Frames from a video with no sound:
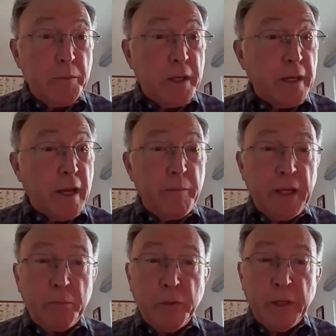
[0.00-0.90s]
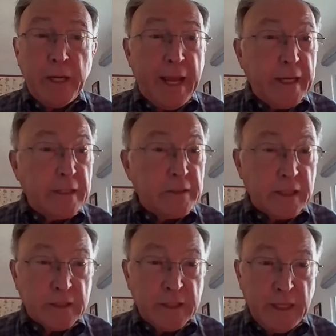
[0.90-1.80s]
But I mm-hmm. mean, put any
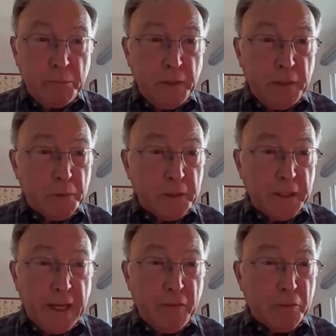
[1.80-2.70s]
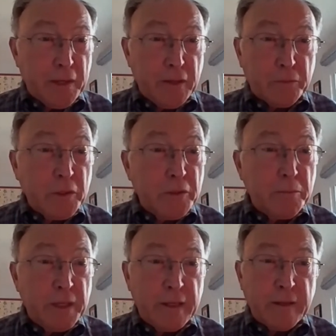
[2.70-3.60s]
16 people together in a
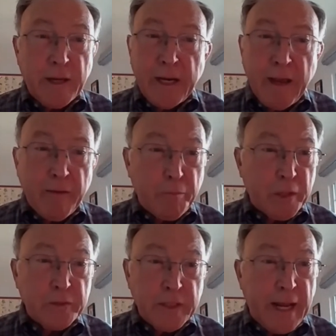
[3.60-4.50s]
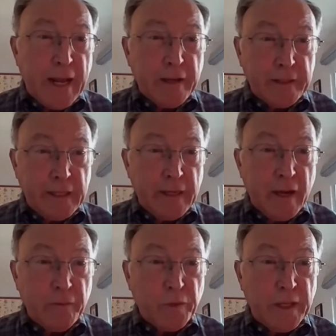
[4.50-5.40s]
room and you're going to have personality
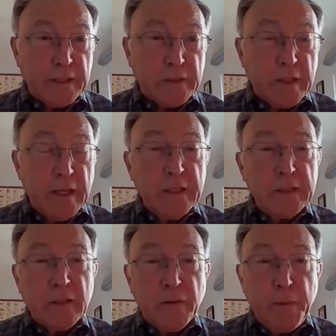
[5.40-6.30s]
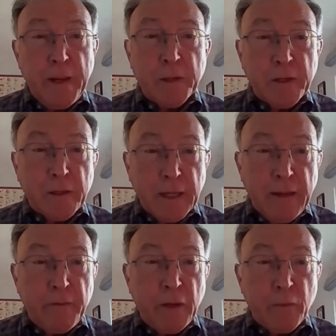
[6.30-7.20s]
conflicts. So if people are
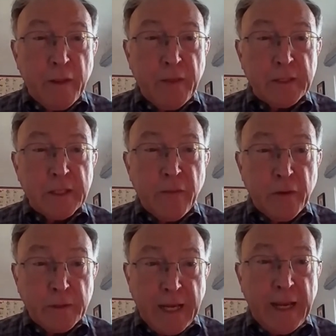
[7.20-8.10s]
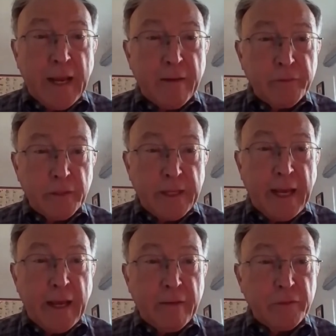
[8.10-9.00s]
living with each other day after
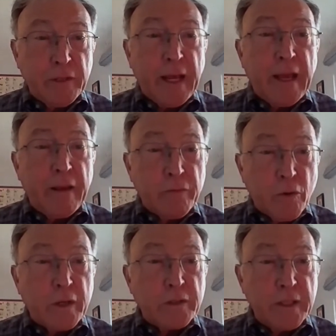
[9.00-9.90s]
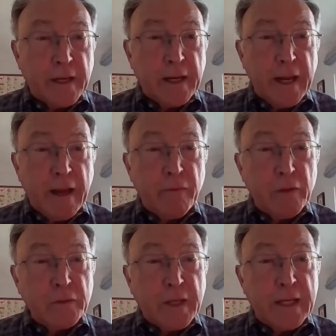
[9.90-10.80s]
day after day, of course you're going to have mm-hmm.
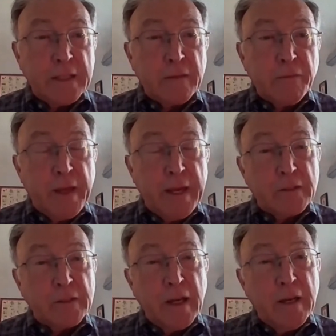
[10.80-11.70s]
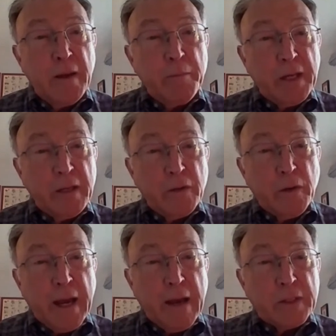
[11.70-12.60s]
those kinds of things. But you
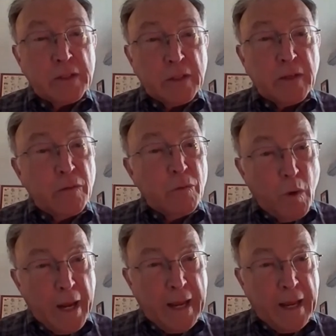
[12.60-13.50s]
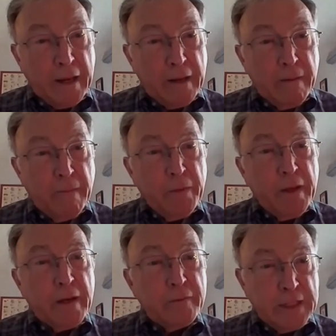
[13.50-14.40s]
have a certain way
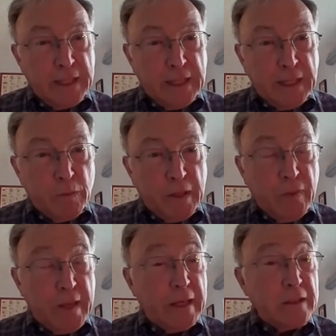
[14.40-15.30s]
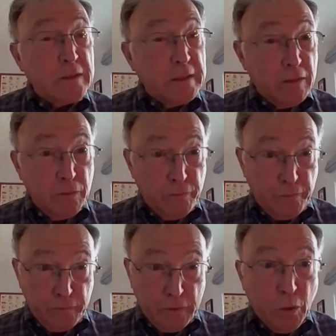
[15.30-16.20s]
of dealing with these. You've
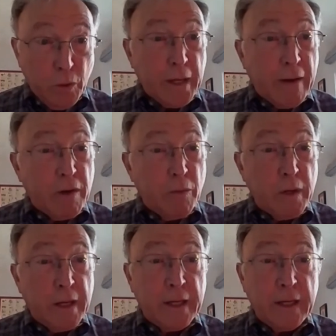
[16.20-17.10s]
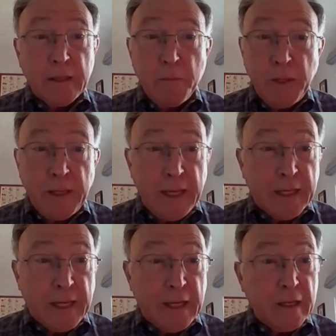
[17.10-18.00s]
told everyone at the
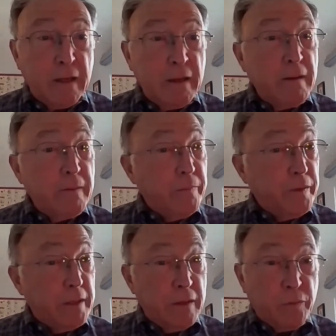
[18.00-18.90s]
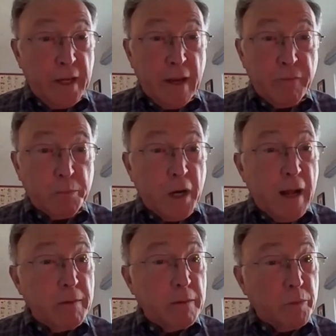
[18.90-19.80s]
beginning, if we have a
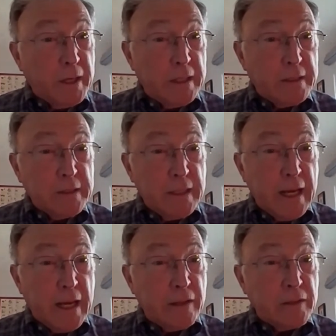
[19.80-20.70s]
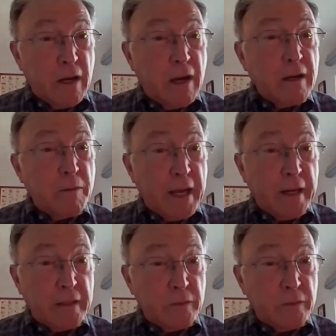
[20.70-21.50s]
problem, we're going to sit down and talk about it.